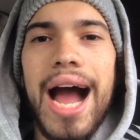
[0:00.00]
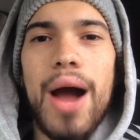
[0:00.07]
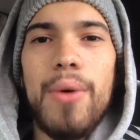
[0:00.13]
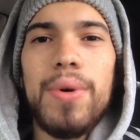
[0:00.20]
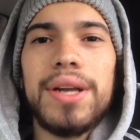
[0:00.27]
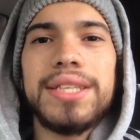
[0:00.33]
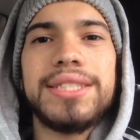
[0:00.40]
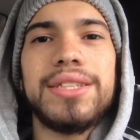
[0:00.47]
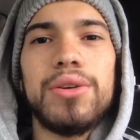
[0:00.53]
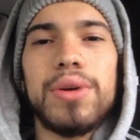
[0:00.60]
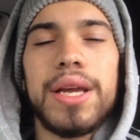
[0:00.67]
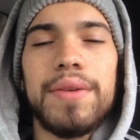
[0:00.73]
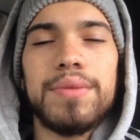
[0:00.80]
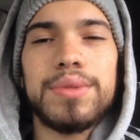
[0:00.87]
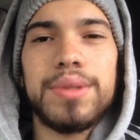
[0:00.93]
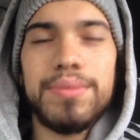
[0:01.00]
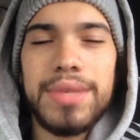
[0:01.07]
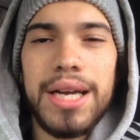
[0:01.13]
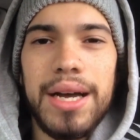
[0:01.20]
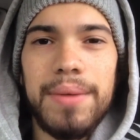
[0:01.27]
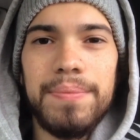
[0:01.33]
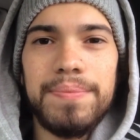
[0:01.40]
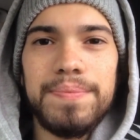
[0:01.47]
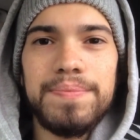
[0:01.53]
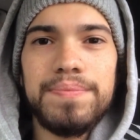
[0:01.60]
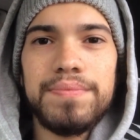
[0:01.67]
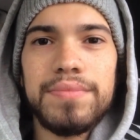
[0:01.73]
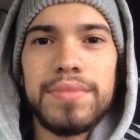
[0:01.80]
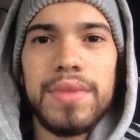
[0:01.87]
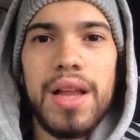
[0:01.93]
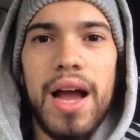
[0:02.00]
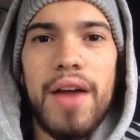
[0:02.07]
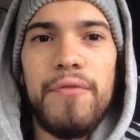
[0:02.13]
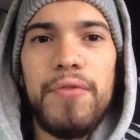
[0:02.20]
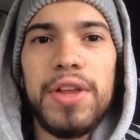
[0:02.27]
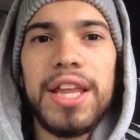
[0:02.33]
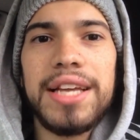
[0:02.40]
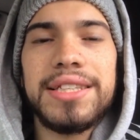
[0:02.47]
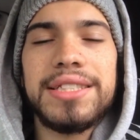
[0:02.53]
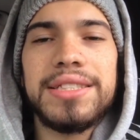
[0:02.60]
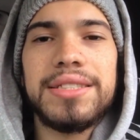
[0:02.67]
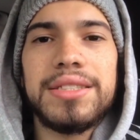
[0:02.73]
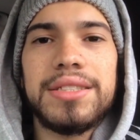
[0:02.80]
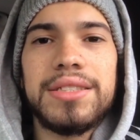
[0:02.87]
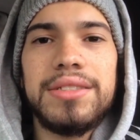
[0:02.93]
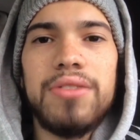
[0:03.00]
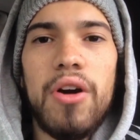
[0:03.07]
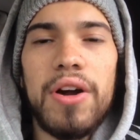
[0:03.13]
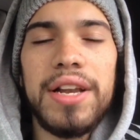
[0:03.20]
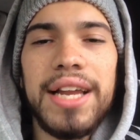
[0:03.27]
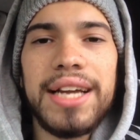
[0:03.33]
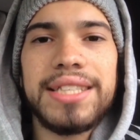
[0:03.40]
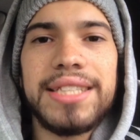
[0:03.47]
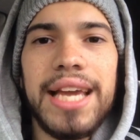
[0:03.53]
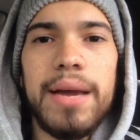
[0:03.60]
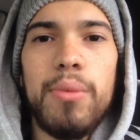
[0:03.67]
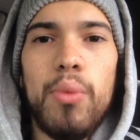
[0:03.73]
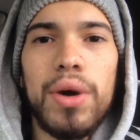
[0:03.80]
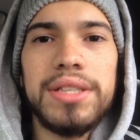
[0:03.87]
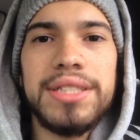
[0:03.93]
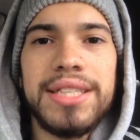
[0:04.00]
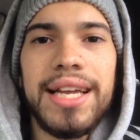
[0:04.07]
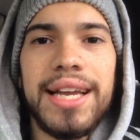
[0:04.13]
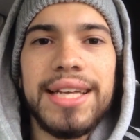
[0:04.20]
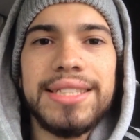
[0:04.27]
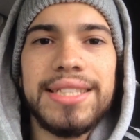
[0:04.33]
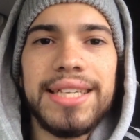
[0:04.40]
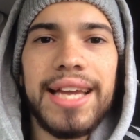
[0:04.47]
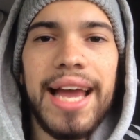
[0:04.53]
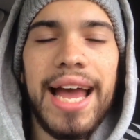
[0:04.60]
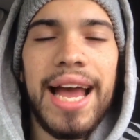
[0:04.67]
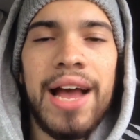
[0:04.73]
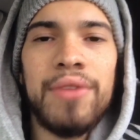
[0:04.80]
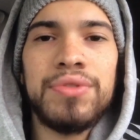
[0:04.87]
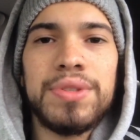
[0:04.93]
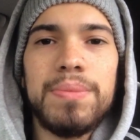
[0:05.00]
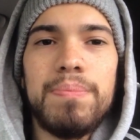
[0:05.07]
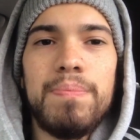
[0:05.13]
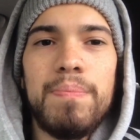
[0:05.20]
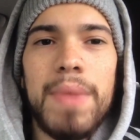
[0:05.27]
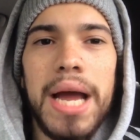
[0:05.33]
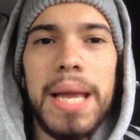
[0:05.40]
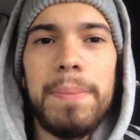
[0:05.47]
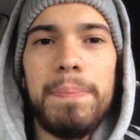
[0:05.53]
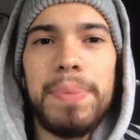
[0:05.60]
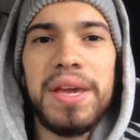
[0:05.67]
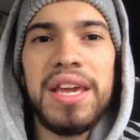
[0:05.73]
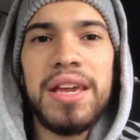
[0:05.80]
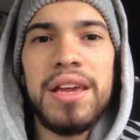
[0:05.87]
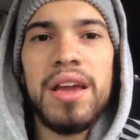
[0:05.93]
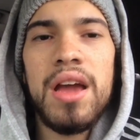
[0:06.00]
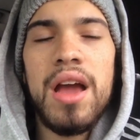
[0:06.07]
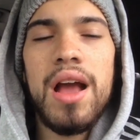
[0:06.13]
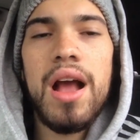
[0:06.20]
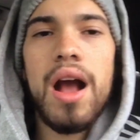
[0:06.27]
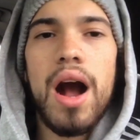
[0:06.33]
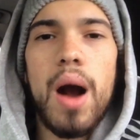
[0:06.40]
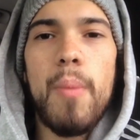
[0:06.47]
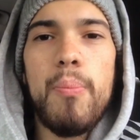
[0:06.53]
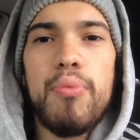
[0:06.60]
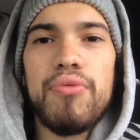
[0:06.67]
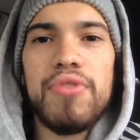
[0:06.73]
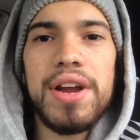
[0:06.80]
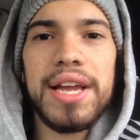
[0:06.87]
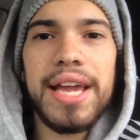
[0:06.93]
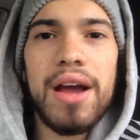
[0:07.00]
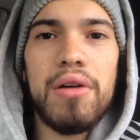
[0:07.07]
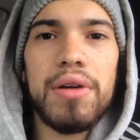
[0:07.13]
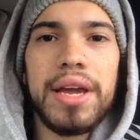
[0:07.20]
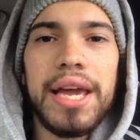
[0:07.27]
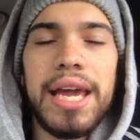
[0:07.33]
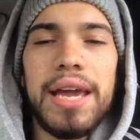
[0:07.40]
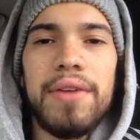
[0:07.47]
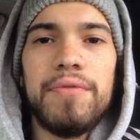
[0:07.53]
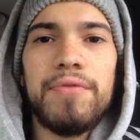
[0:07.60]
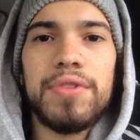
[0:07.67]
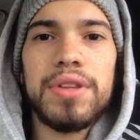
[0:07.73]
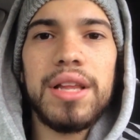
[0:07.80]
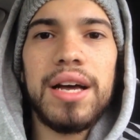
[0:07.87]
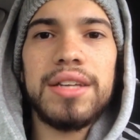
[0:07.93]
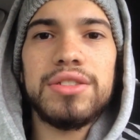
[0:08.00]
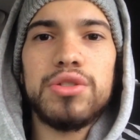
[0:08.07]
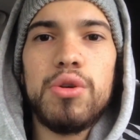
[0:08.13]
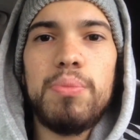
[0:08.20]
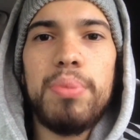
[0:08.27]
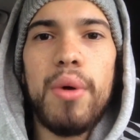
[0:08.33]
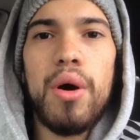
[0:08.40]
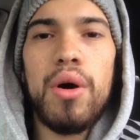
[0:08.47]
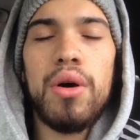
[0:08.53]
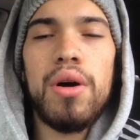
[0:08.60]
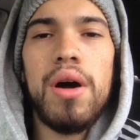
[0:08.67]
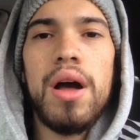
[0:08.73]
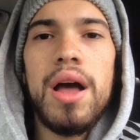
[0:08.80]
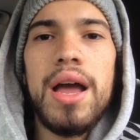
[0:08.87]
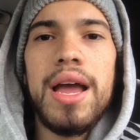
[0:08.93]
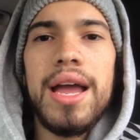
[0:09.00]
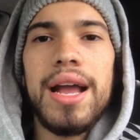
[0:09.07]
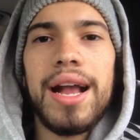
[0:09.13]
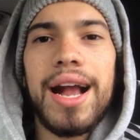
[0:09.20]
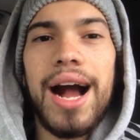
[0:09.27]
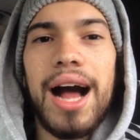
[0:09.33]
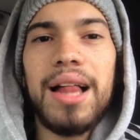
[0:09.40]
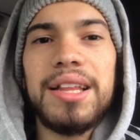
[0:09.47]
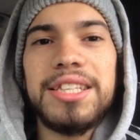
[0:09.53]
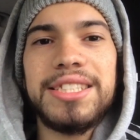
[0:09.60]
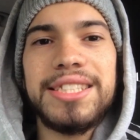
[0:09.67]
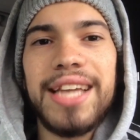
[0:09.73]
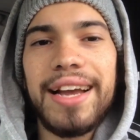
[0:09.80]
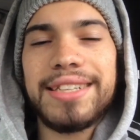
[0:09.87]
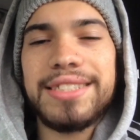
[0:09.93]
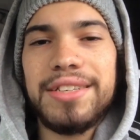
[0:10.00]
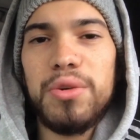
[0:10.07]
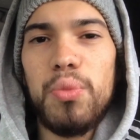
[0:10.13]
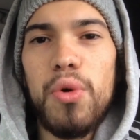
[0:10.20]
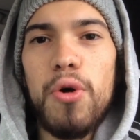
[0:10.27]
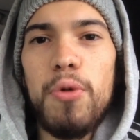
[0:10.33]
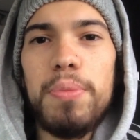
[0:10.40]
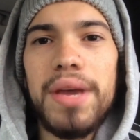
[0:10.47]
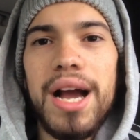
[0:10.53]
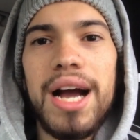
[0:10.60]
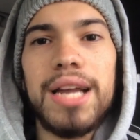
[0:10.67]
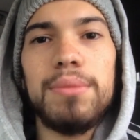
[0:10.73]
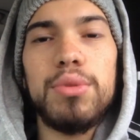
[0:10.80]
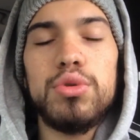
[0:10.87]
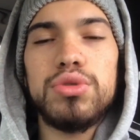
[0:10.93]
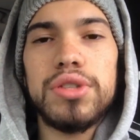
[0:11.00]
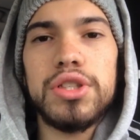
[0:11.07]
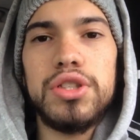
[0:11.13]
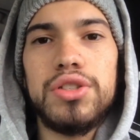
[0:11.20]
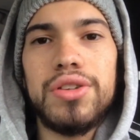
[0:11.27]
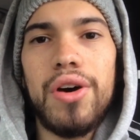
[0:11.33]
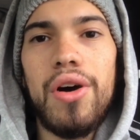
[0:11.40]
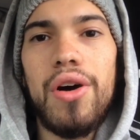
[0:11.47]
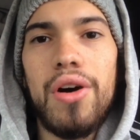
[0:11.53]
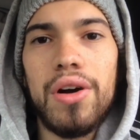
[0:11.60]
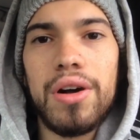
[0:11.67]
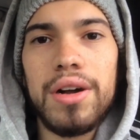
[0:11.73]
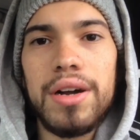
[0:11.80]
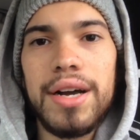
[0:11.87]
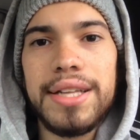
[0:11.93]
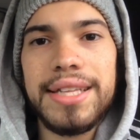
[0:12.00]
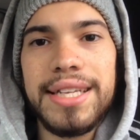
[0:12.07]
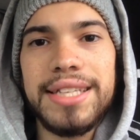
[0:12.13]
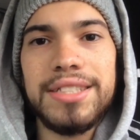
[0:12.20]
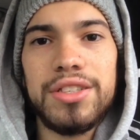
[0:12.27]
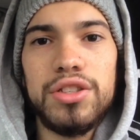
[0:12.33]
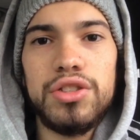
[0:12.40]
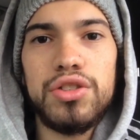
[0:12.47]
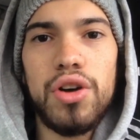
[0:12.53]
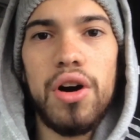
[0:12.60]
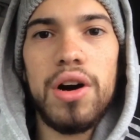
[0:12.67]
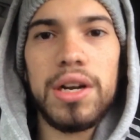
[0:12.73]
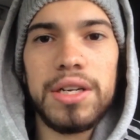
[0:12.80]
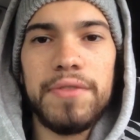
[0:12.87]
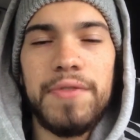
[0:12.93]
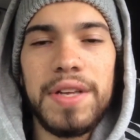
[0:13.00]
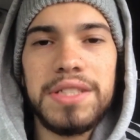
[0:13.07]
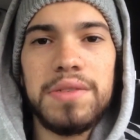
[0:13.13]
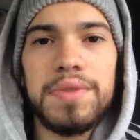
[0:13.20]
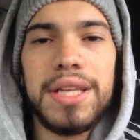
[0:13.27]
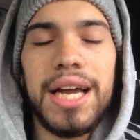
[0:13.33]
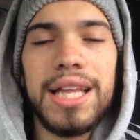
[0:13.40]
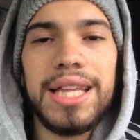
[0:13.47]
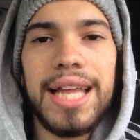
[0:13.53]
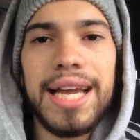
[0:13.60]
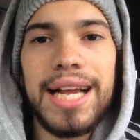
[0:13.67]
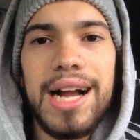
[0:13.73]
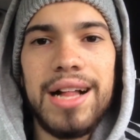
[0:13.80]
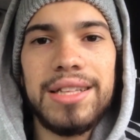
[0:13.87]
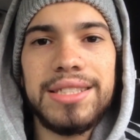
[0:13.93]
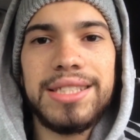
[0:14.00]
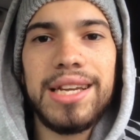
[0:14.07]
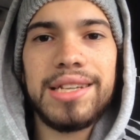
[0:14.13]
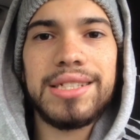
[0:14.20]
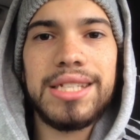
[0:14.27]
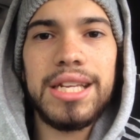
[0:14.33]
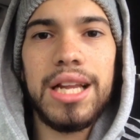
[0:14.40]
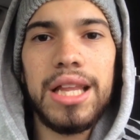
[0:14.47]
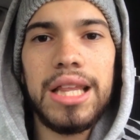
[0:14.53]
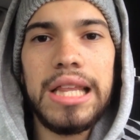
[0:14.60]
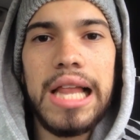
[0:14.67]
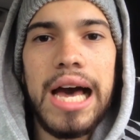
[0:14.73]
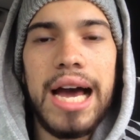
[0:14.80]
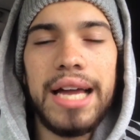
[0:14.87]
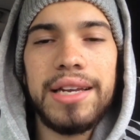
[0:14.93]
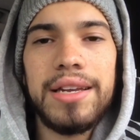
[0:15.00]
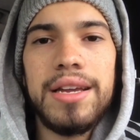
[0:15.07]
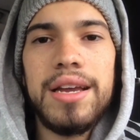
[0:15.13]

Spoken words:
I want to still give him some time. I feel like our next game Wednesday against the Cavs might be a breakout game for Lonzo Ball. Colin Sexton will be on him, who's a dog. I think he's a dog defensively. I like Colin Sexton a lot.